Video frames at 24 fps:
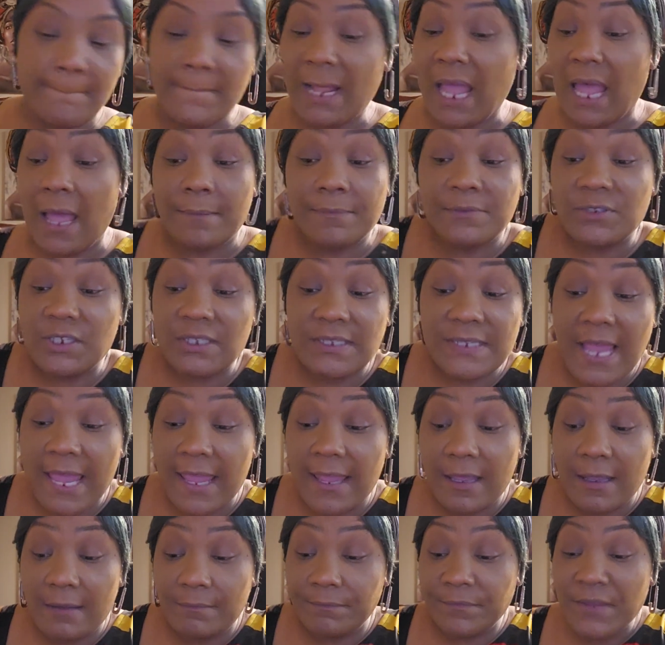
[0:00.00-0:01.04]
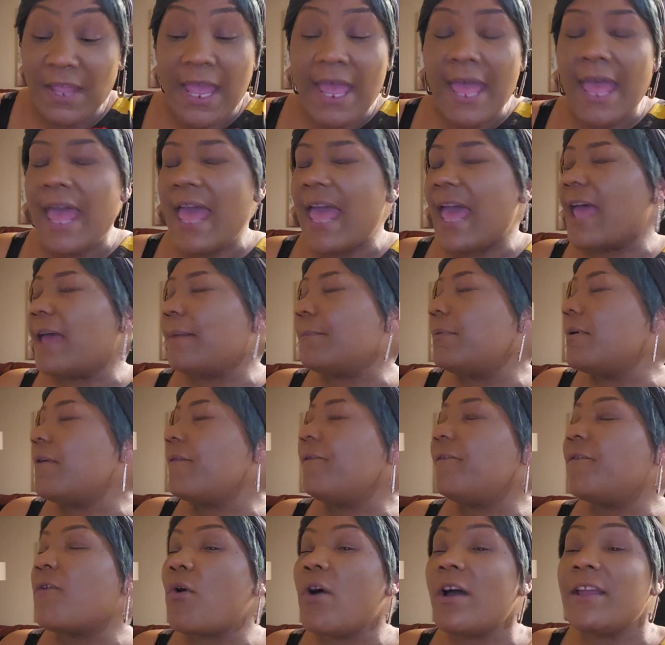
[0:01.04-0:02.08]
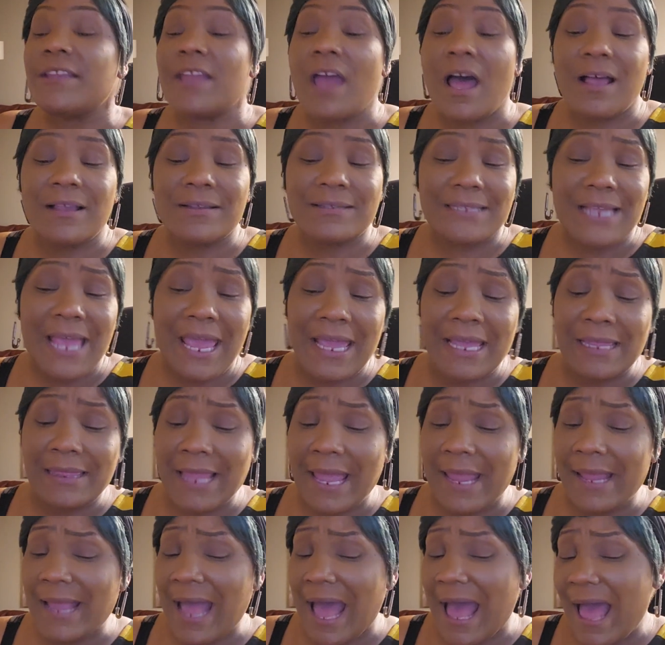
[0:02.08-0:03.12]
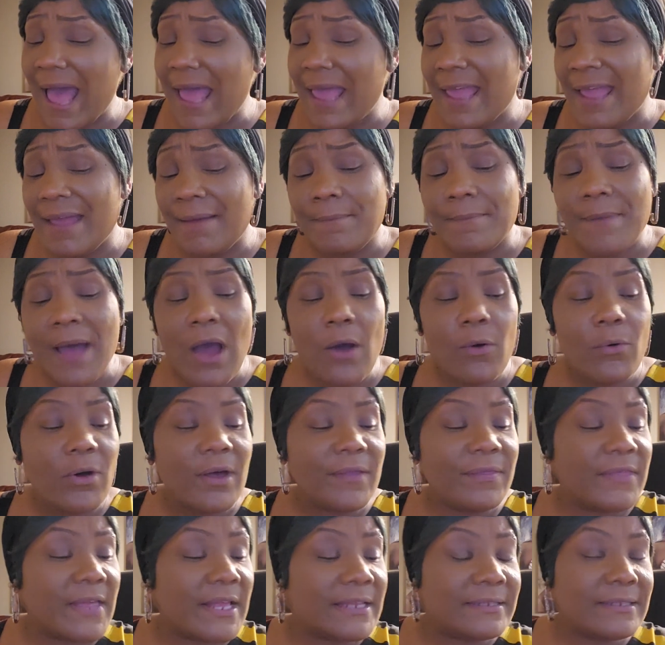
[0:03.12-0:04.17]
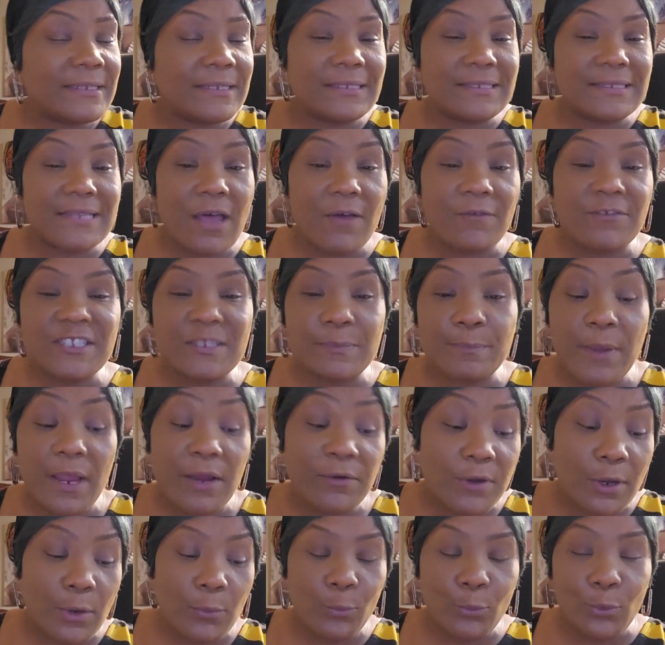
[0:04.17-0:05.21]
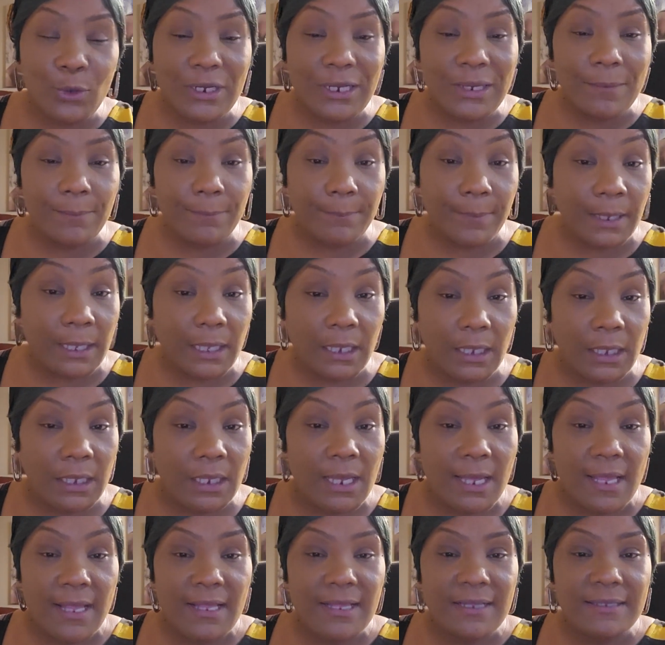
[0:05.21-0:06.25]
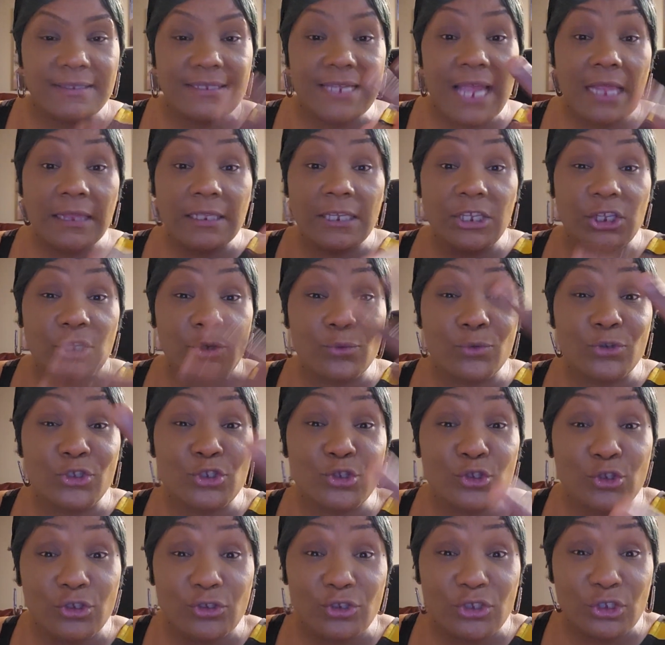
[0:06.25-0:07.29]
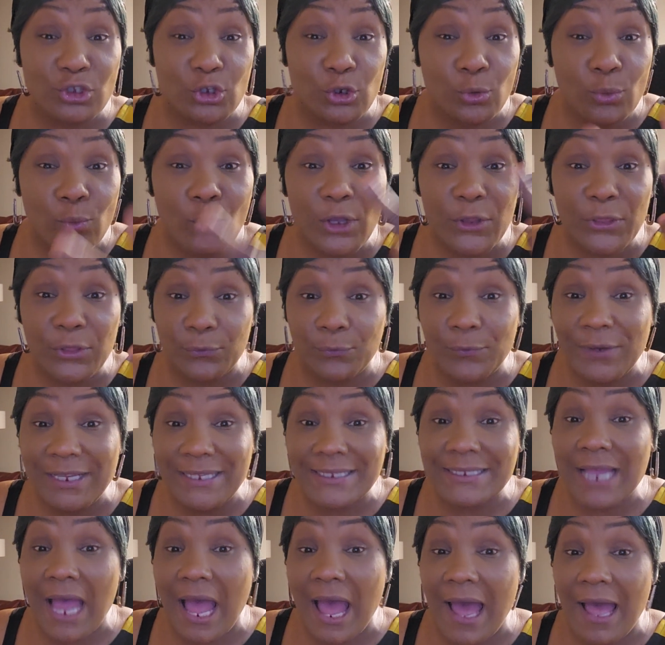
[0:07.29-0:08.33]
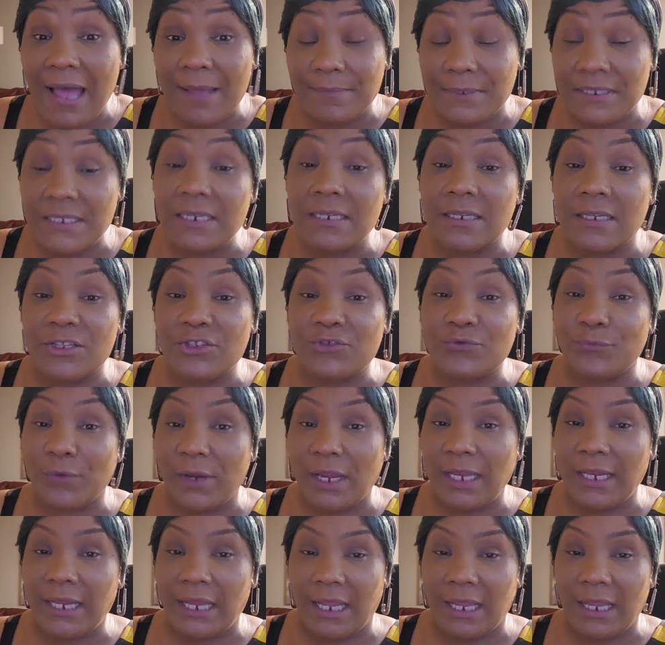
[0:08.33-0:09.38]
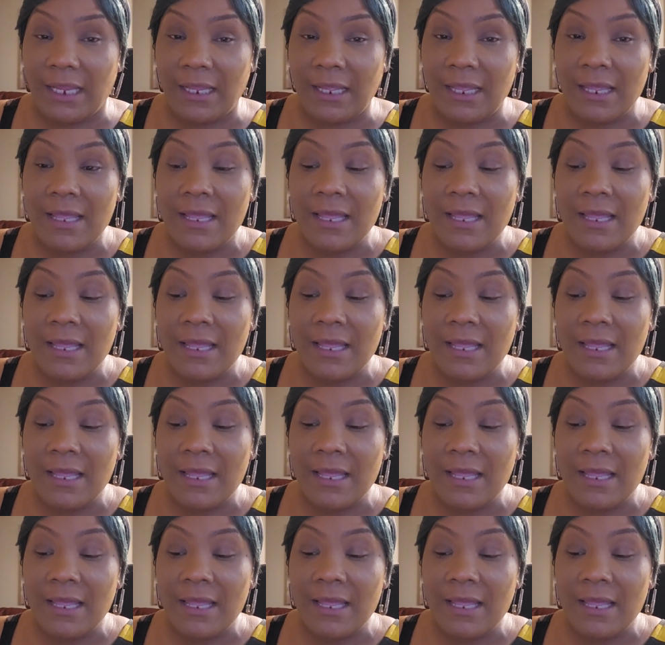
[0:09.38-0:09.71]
I'm just saying. And before y'all saying, like, I am my authentic self, Spirit wouldn't be telling you 2 or 3 times in this reading